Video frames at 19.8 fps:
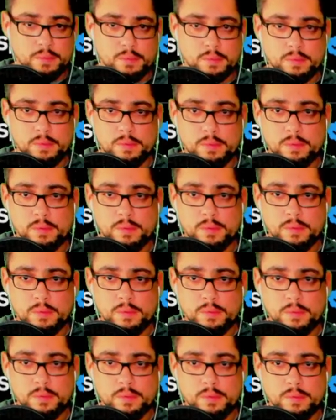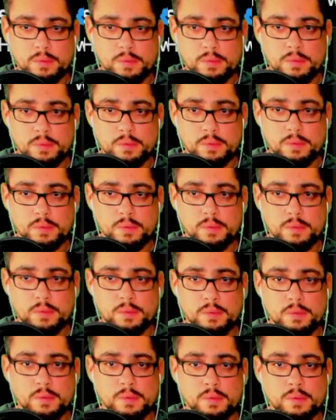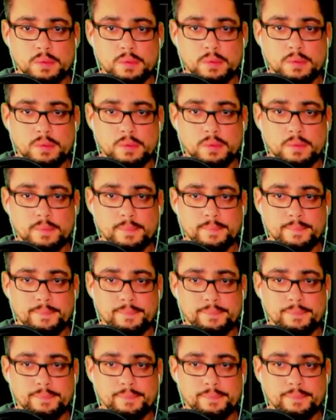Nothing is said.